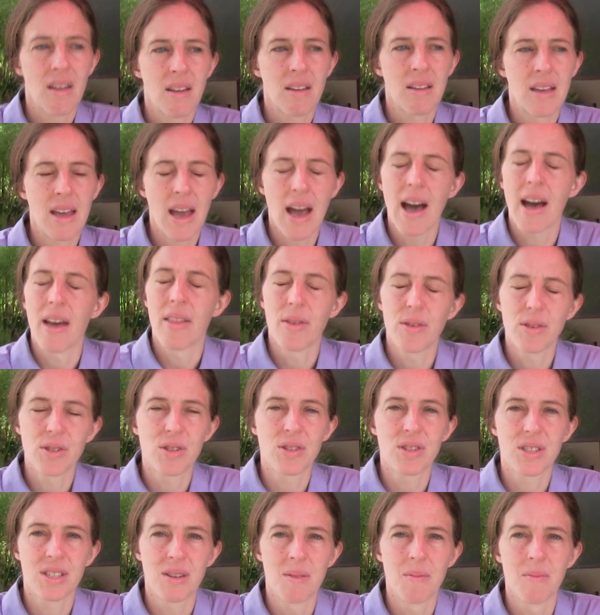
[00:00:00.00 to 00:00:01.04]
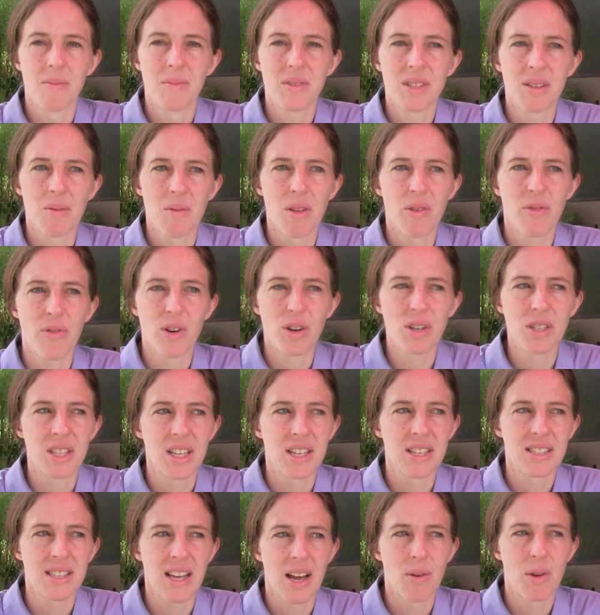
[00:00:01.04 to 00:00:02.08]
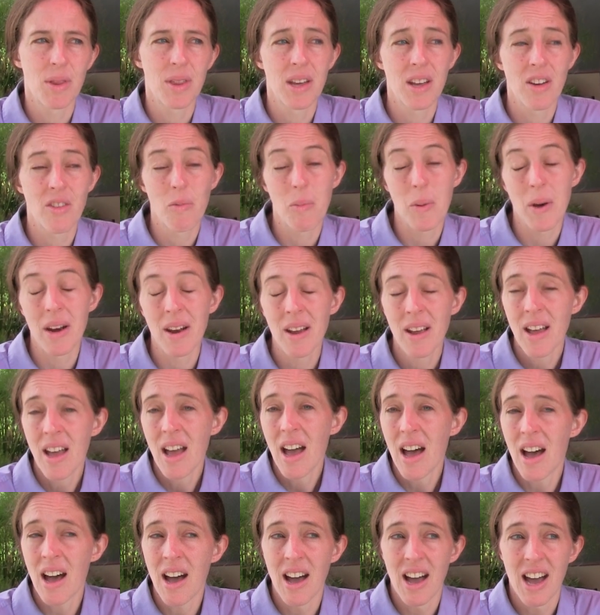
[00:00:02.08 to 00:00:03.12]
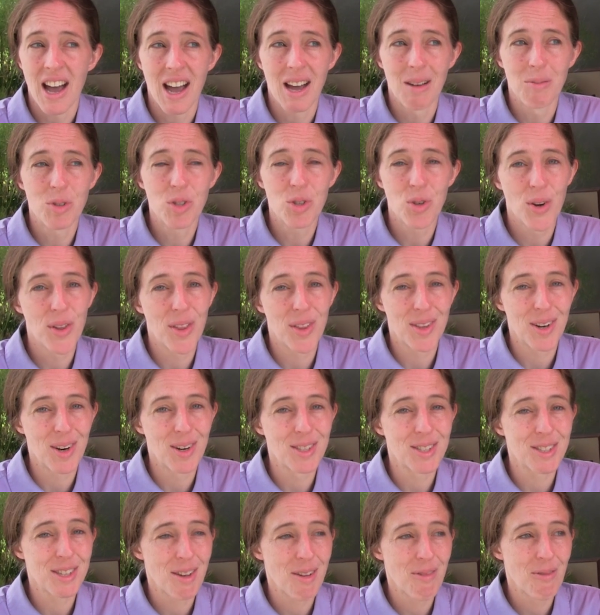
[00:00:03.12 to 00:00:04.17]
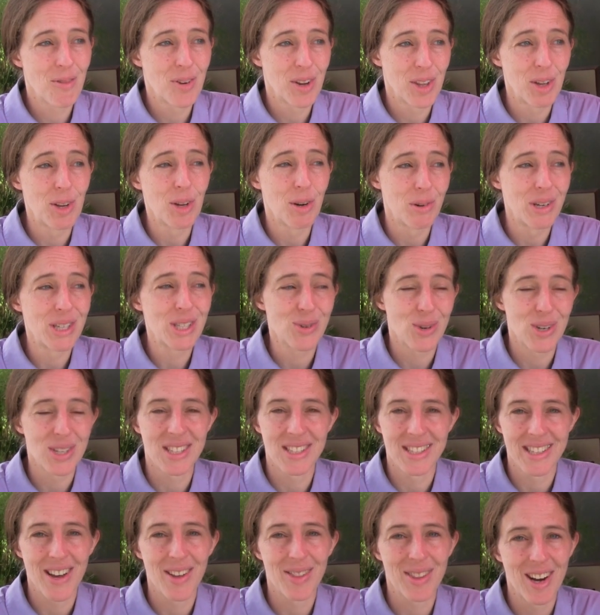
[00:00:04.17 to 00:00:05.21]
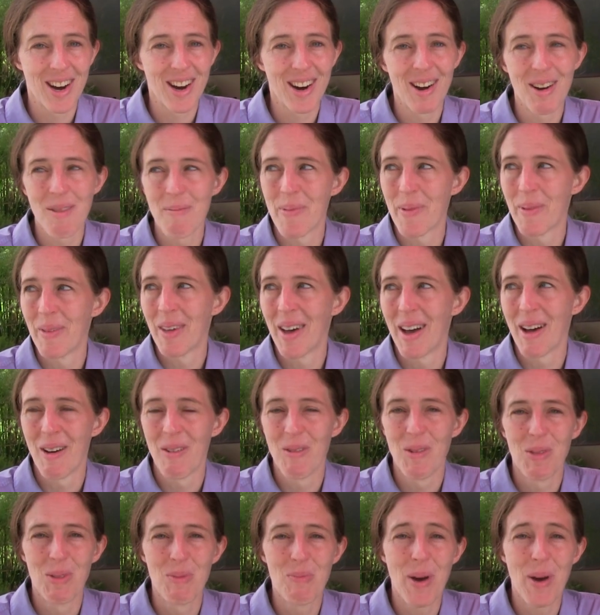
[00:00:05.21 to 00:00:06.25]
yeah, those are some, some of the first things I would think of. But uh, I'm sure that there's really good resources out there uh, with